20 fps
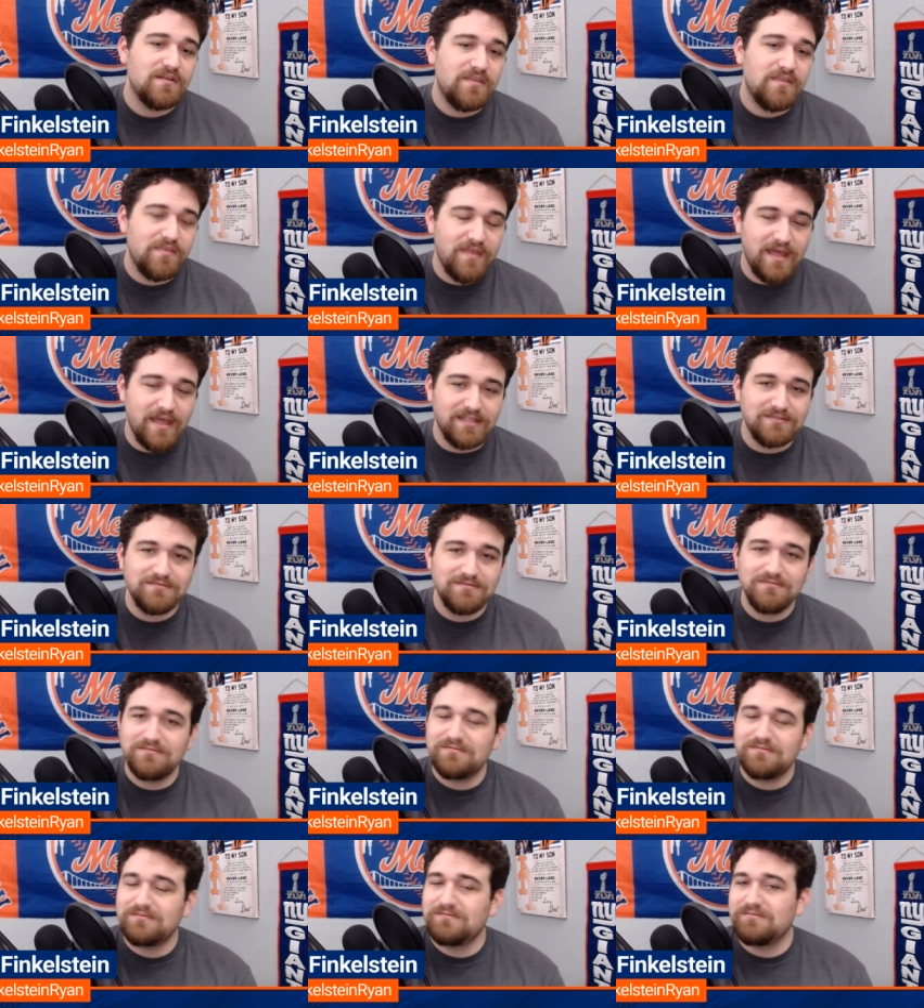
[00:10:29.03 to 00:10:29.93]
Then
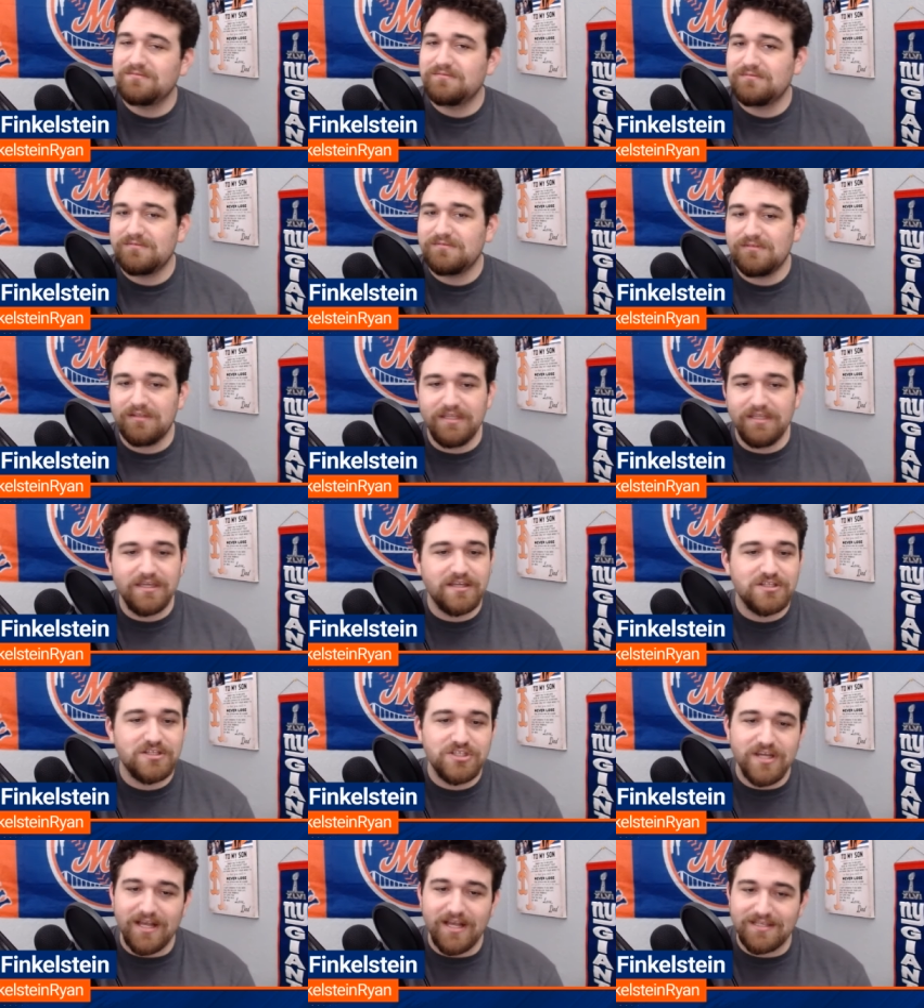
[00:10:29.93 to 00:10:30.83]
league
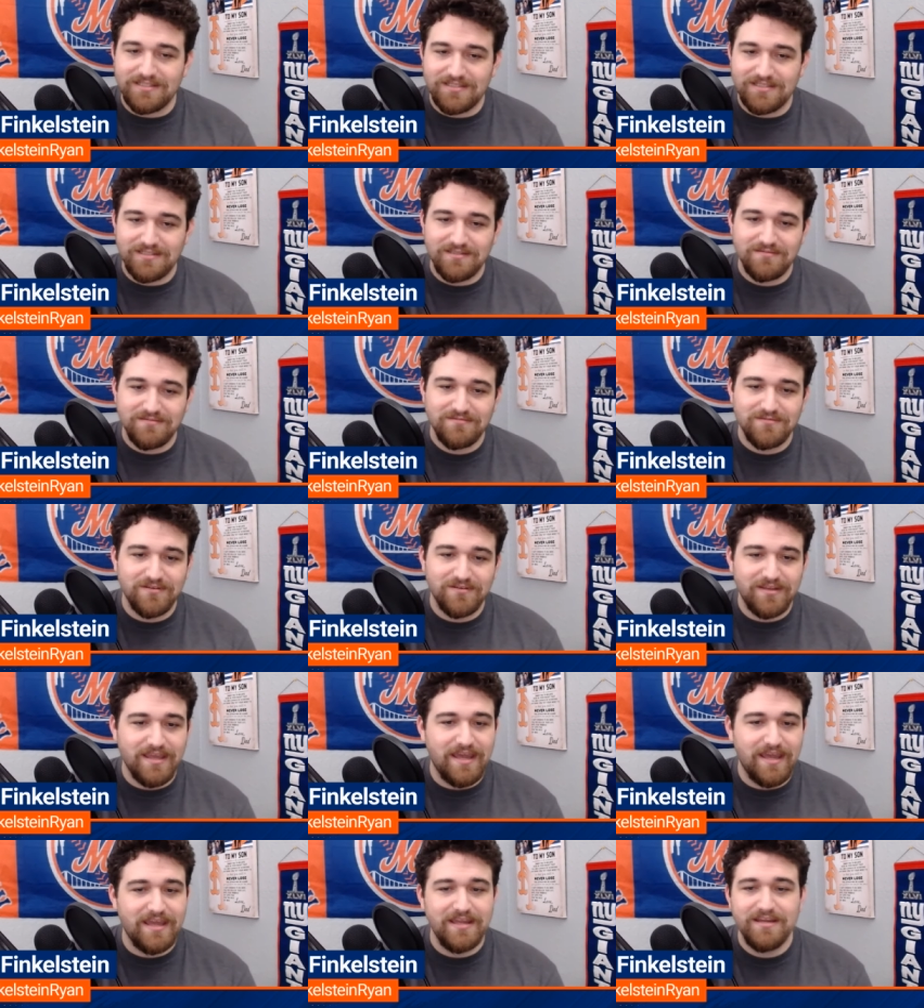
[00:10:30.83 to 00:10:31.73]
adjusts.
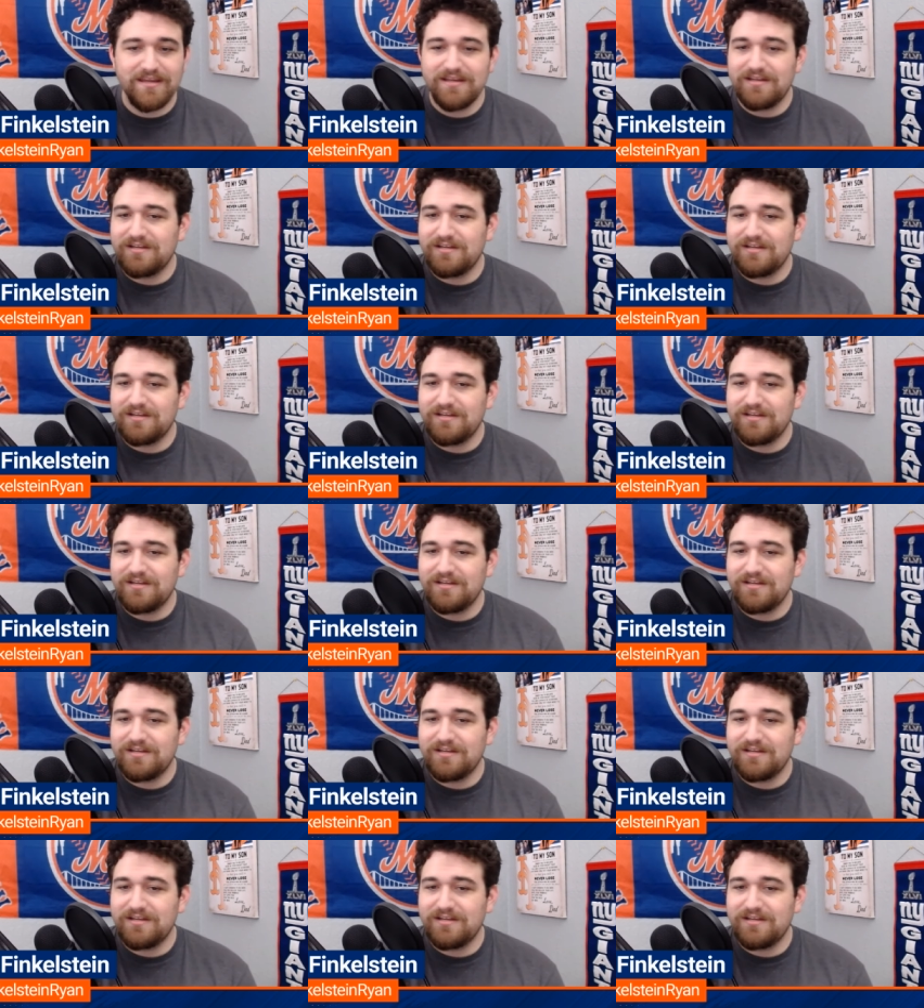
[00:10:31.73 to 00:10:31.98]
Okay.